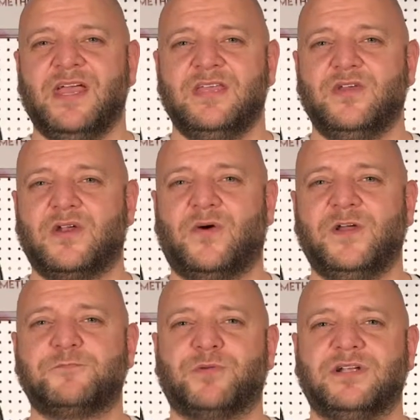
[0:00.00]
you could
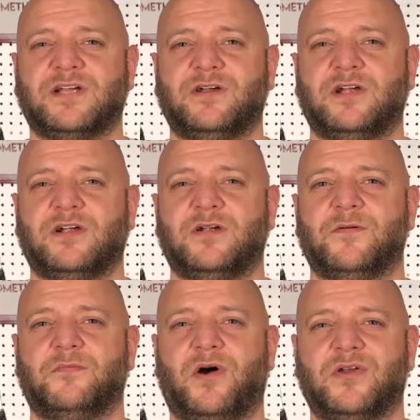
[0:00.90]
always print out your
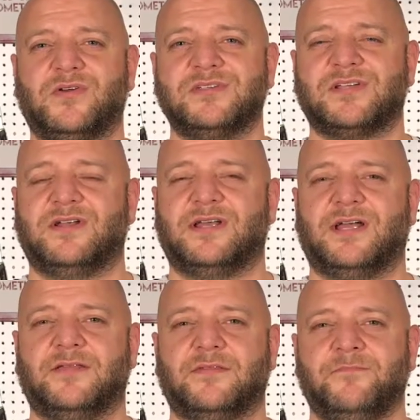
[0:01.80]
models on
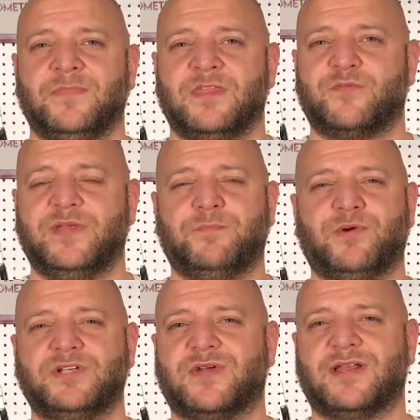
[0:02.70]
a 3D
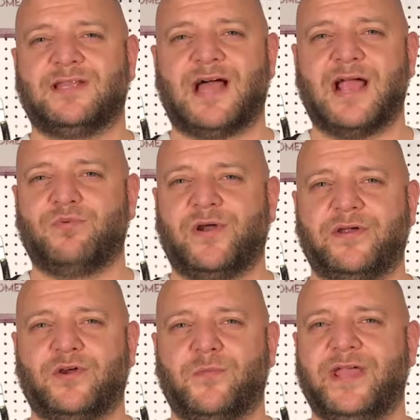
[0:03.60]
printer at a
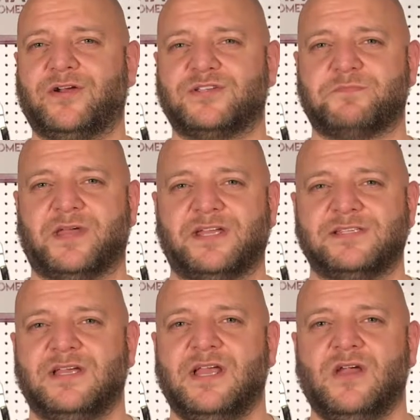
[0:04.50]
library or makerspace,
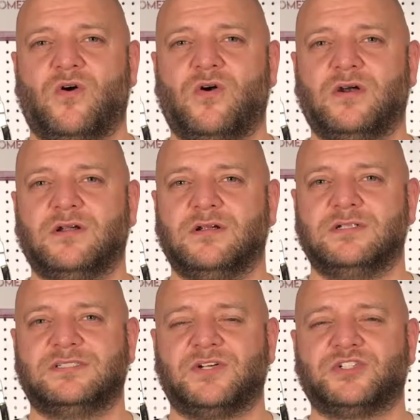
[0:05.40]
or
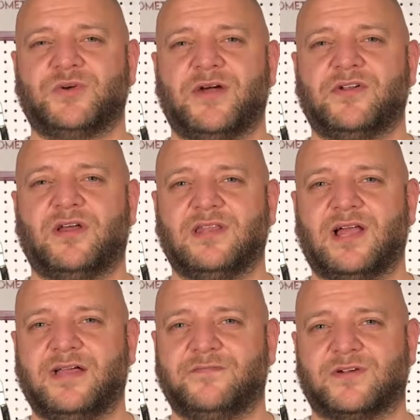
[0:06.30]
search around
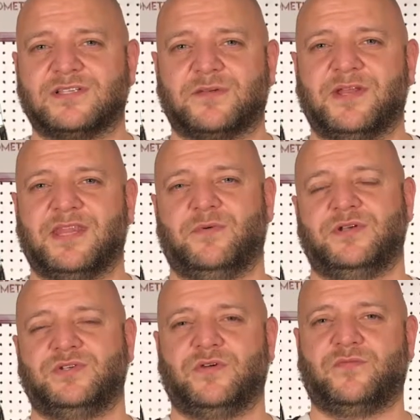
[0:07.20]
online for somebody that
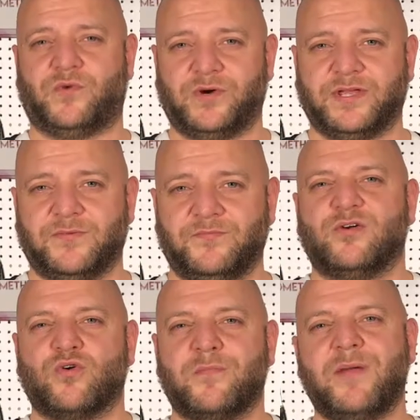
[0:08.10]
would do it for you.
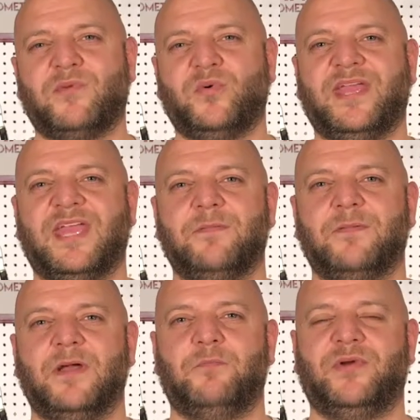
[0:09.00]
Remember, we
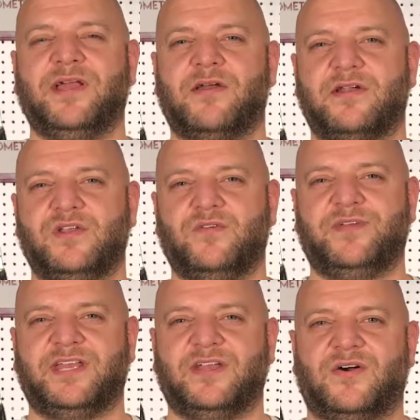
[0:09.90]
keep putting out a new
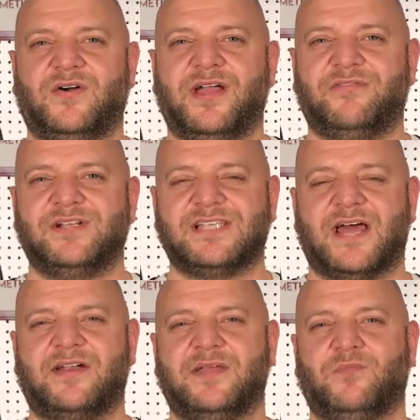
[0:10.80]
video every
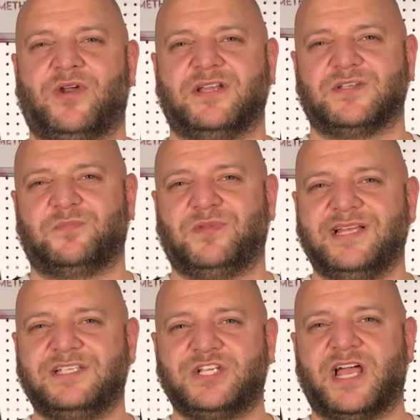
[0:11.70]
Saturday morning, so
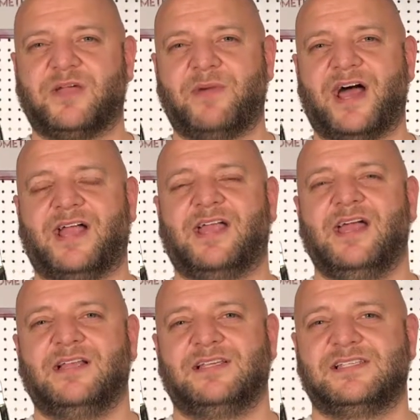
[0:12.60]
please check back
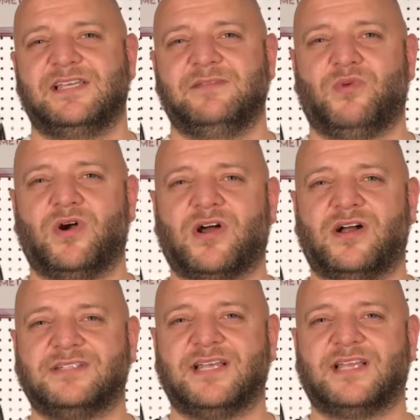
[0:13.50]
to see more
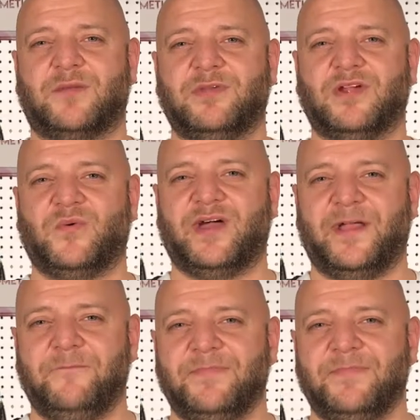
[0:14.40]
content coming your way.